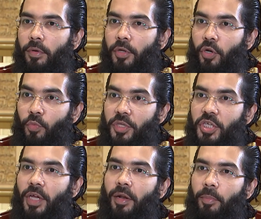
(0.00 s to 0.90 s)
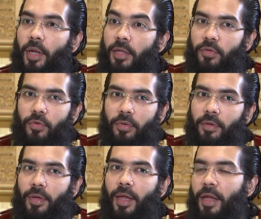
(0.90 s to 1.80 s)
which he had applied. So
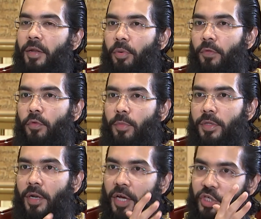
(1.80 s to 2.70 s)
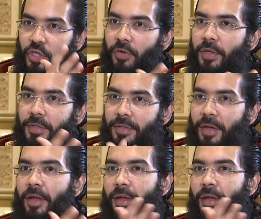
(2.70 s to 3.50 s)
any perfume is a luxurious